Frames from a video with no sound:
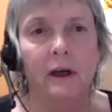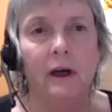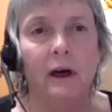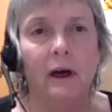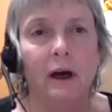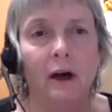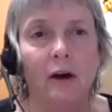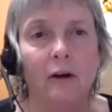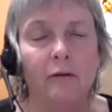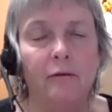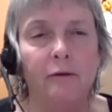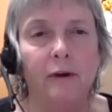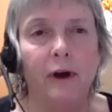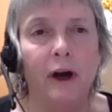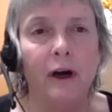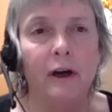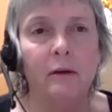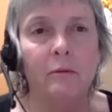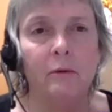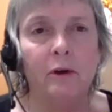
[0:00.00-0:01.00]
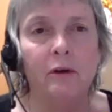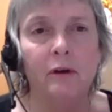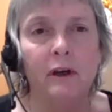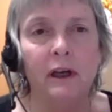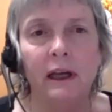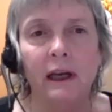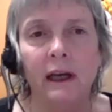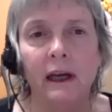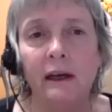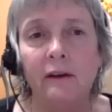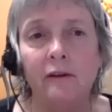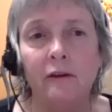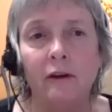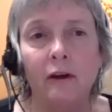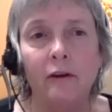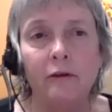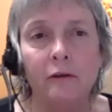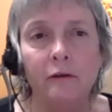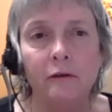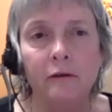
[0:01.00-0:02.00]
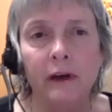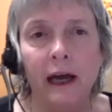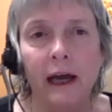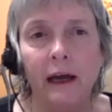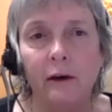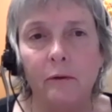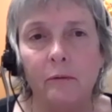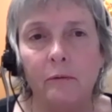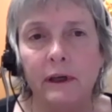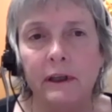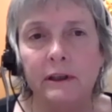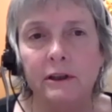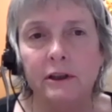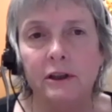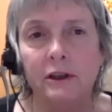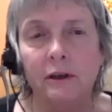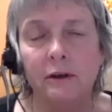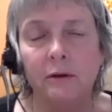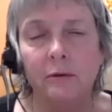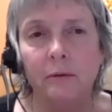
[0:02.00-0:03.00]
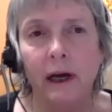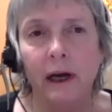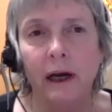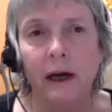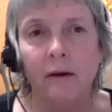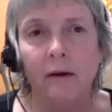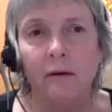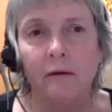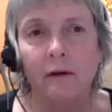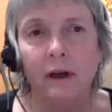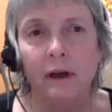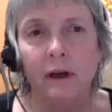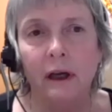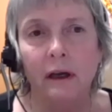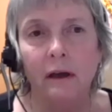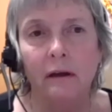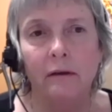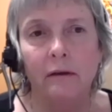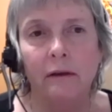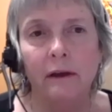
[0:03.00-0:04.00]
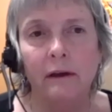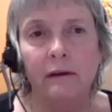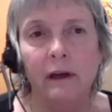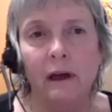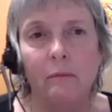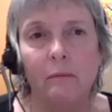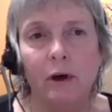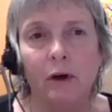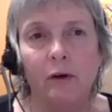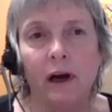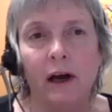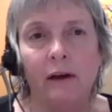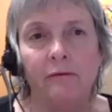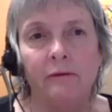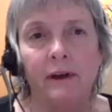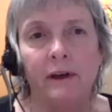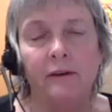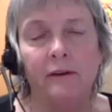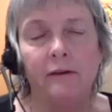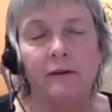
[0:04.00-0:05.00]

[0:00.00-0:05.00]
of our community. And it's also data rich around the demographics.